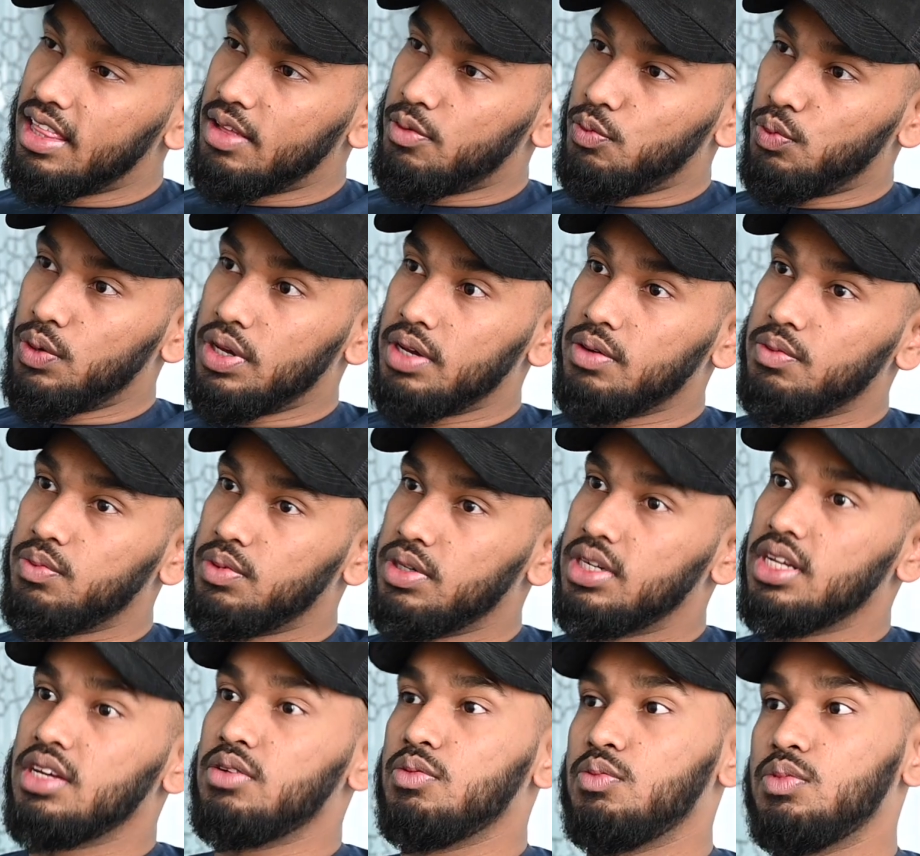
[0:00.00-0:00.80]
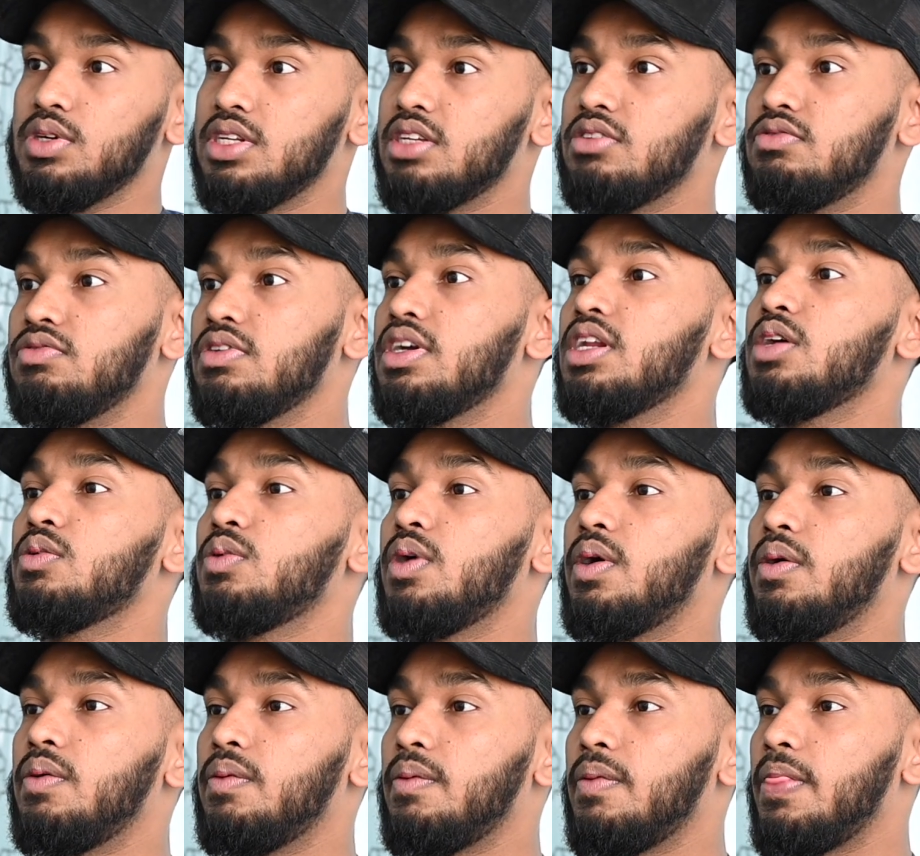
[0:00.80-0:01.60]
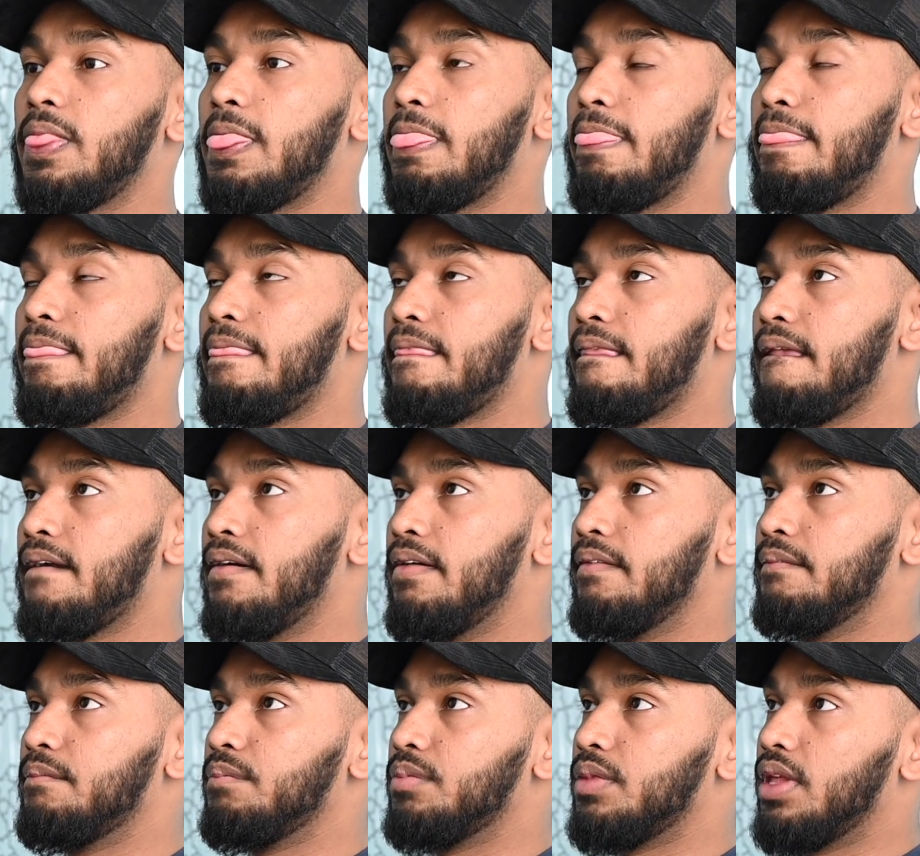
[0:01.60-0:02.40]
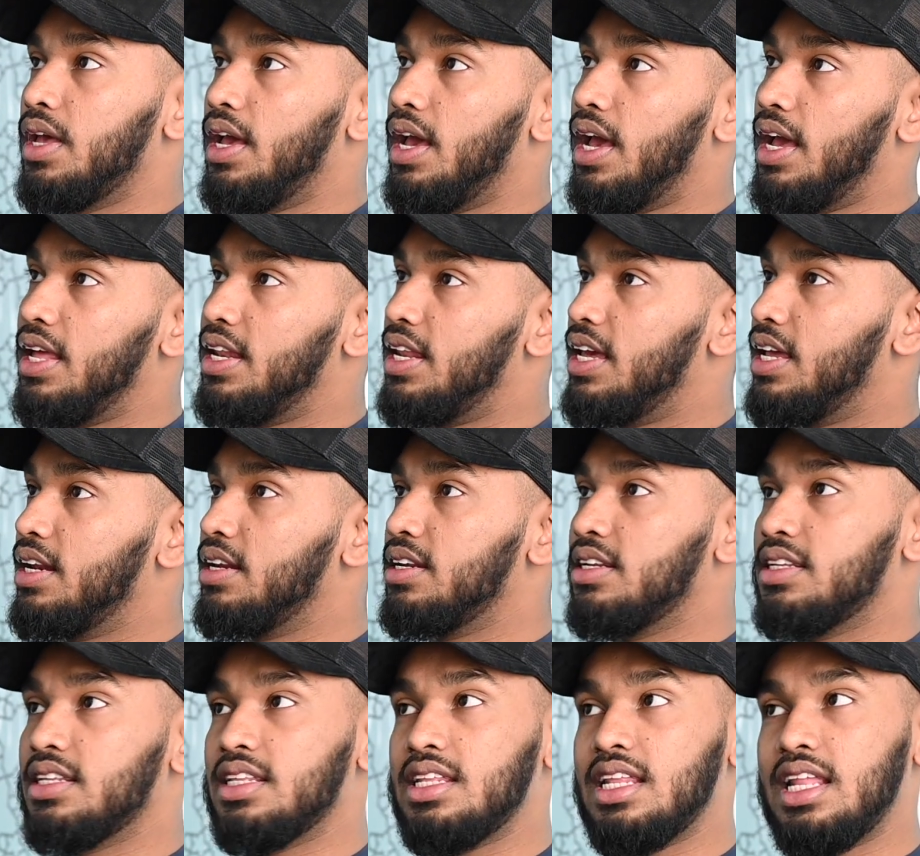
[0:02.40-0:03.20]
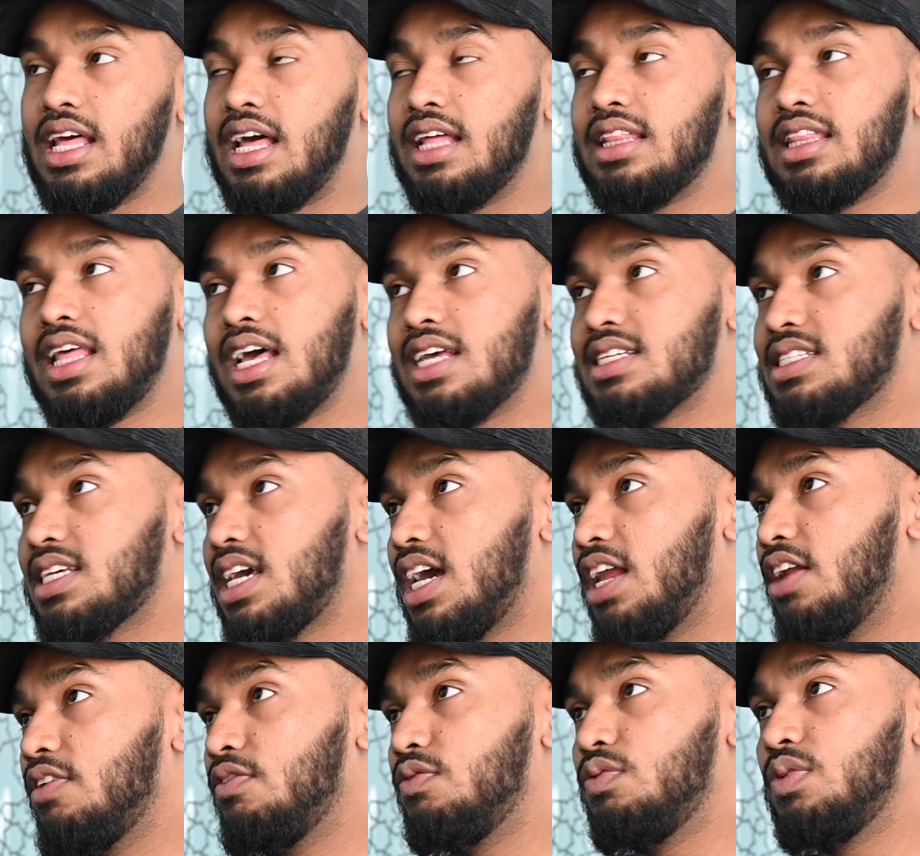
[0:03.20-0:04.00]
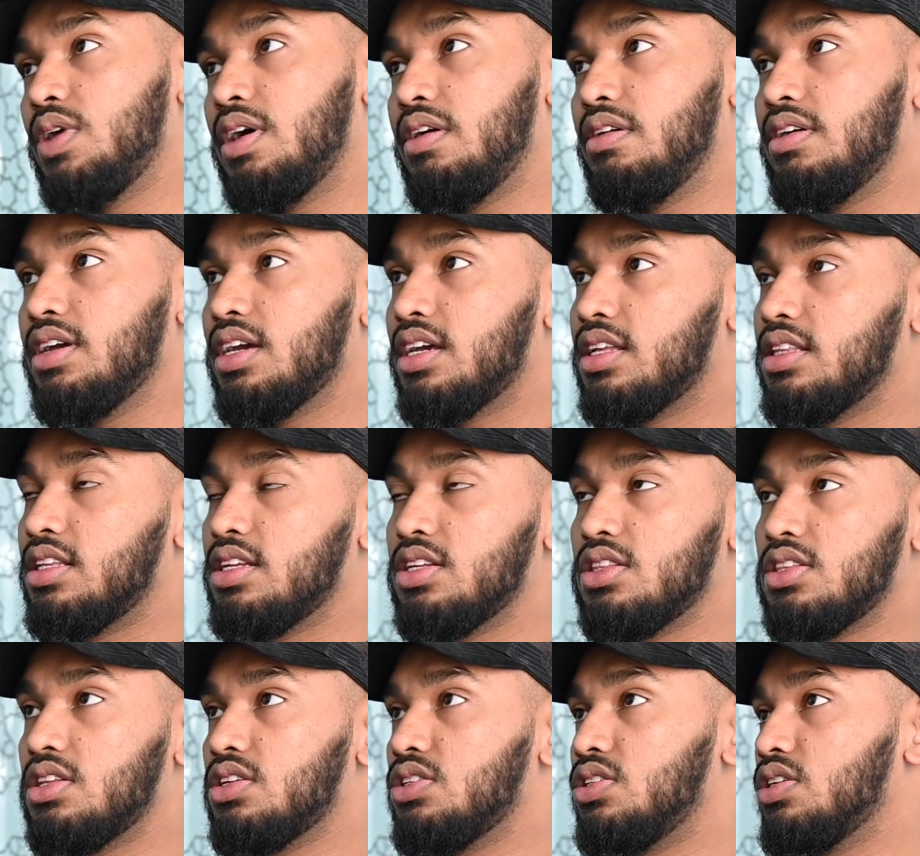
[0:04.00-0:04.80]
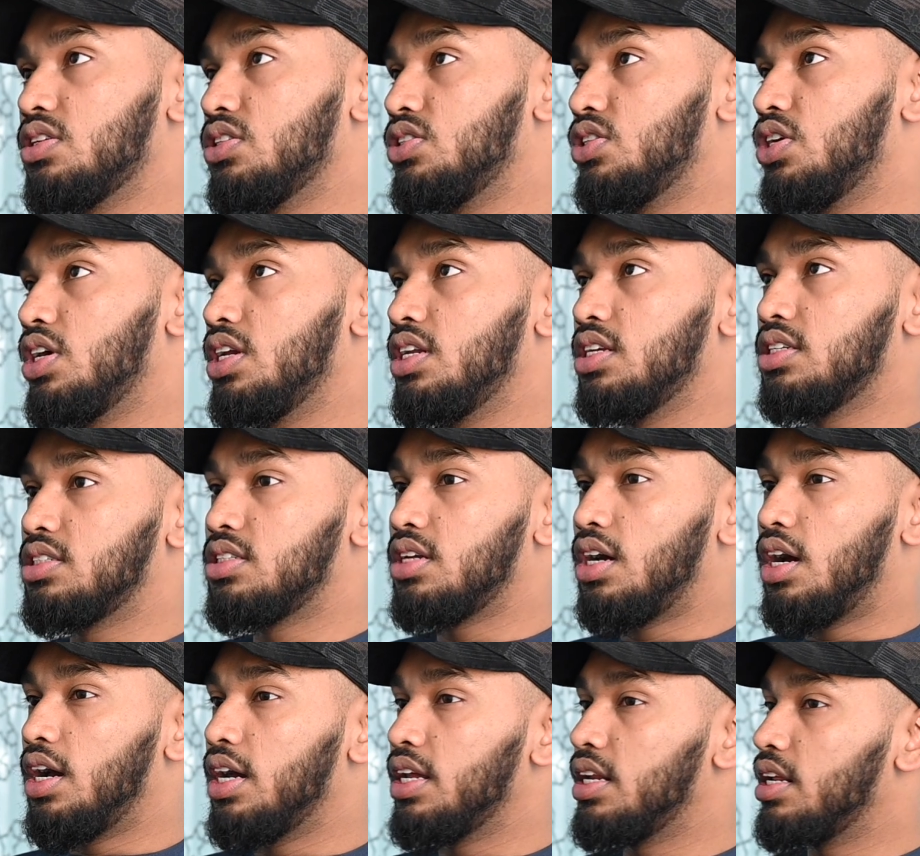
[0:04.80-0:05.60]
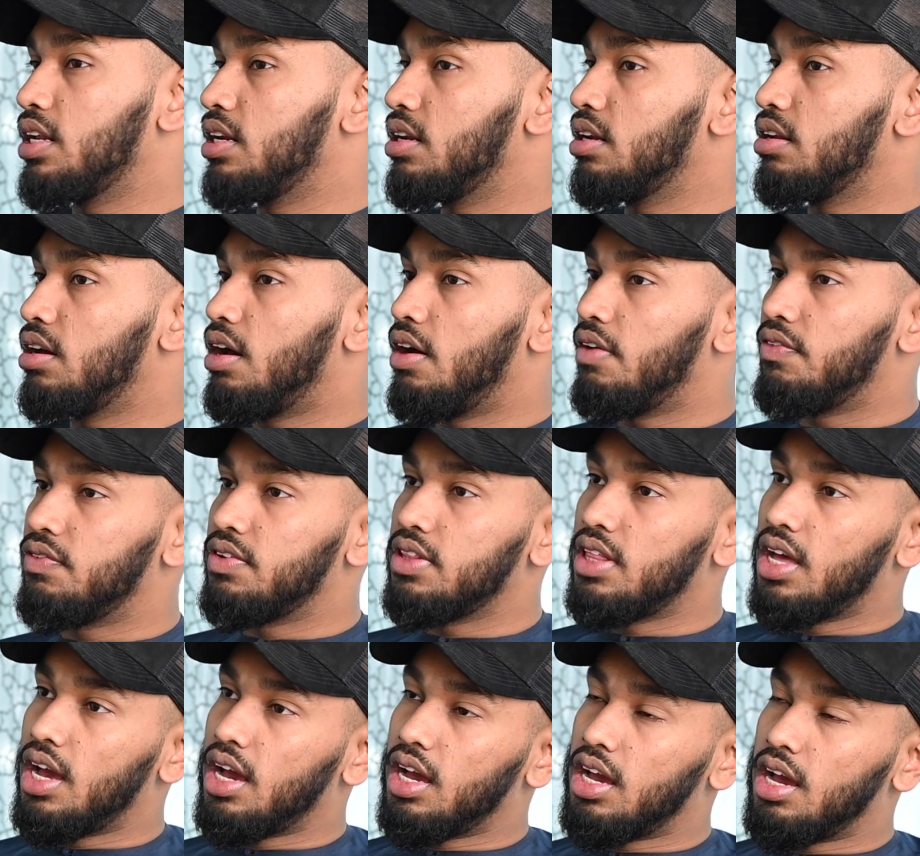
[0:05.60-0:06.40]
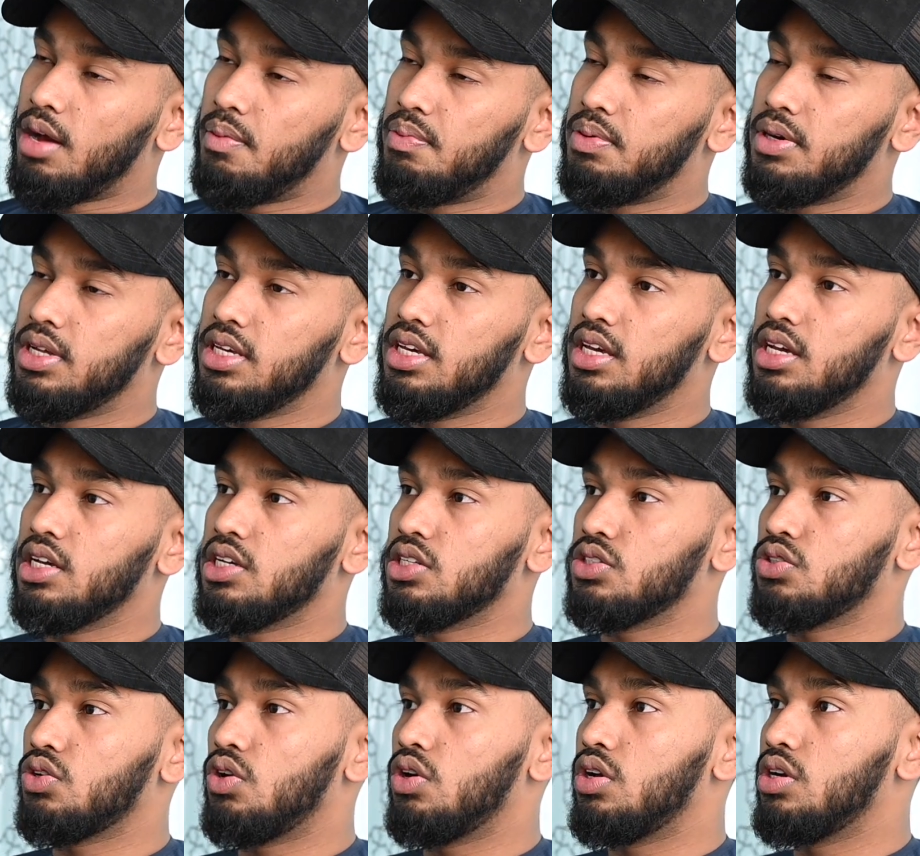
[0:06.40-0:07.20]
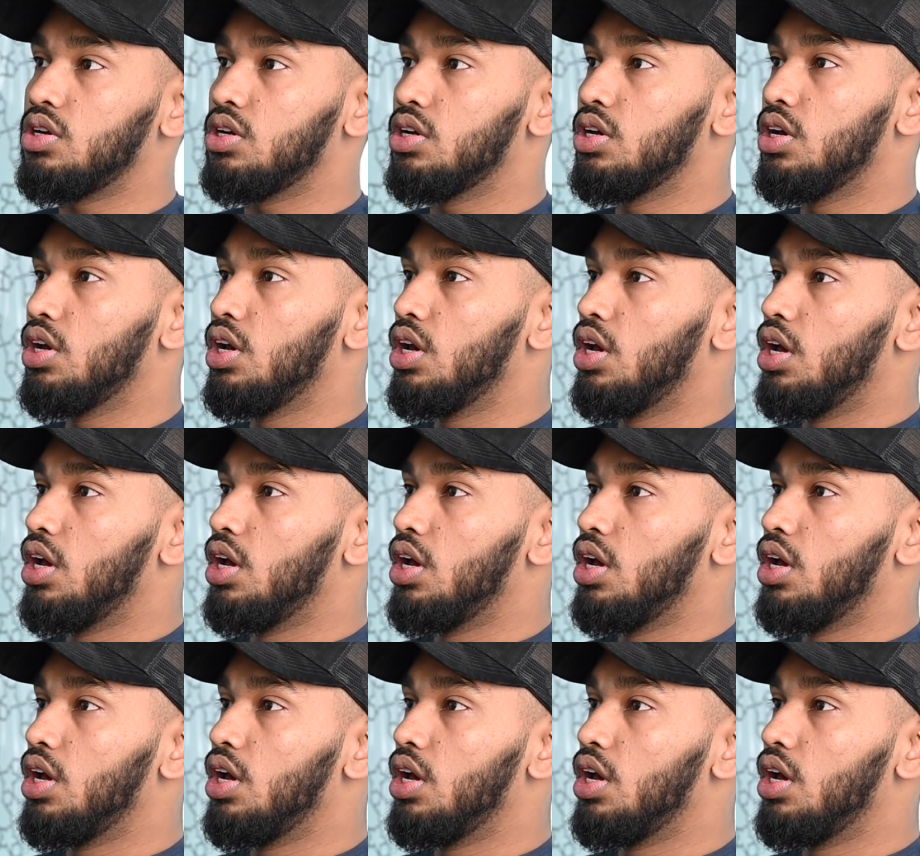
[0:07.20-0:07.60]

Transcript: we did really well. And then that's kind of where the journey started. And after that, a couple of years on,